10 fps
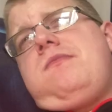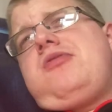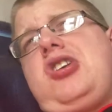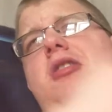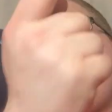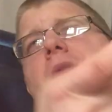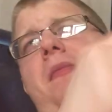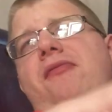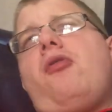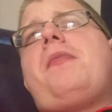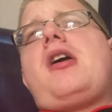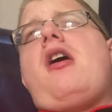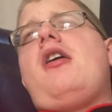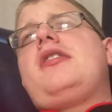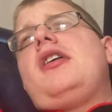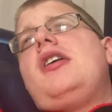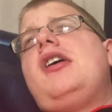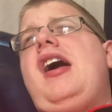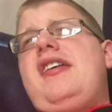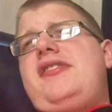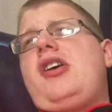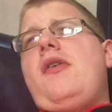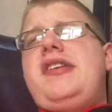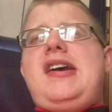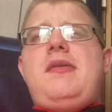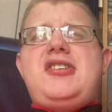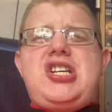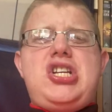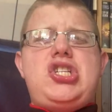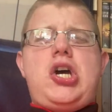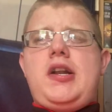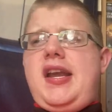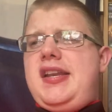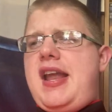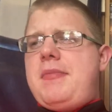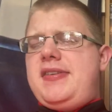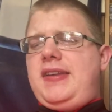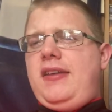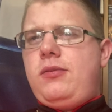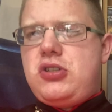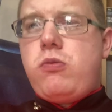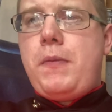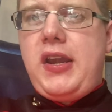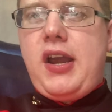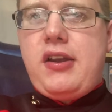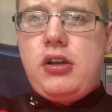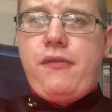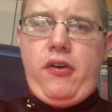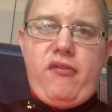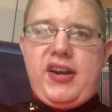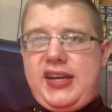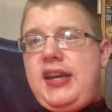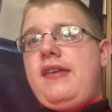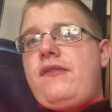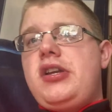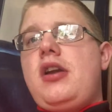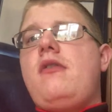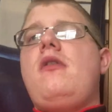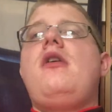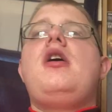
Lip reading: she comes back before Picard has to go and deal with Sinjar in Nemesis, which will be another ranking video.